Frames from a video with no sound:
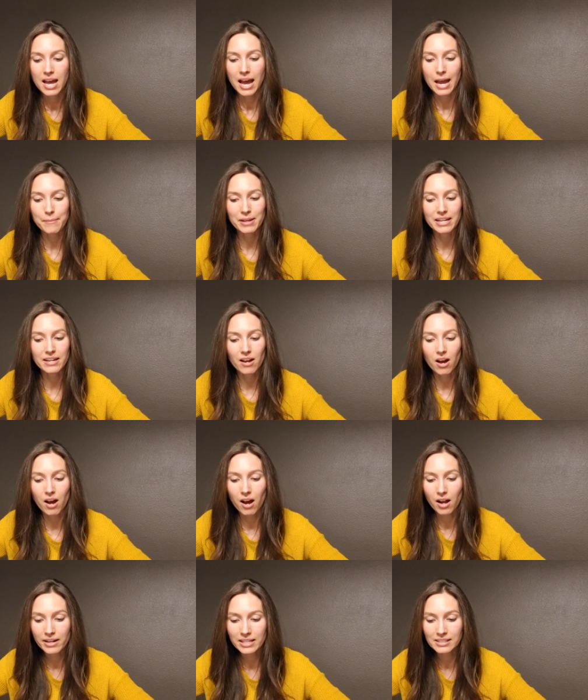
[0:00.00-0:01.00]
I made an
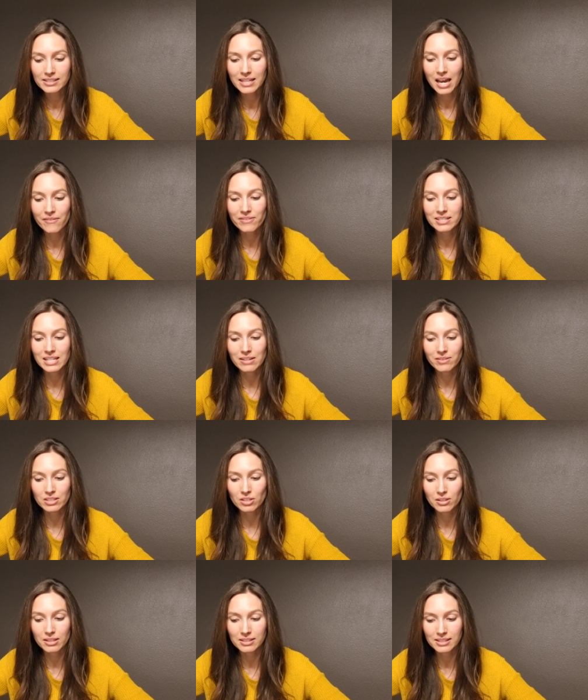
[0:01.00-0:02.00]
honest affidavit
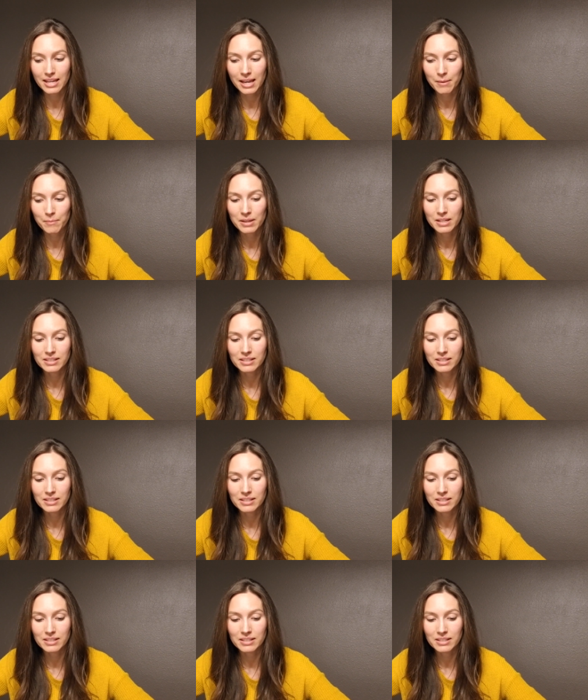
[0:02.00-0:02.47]
to the same.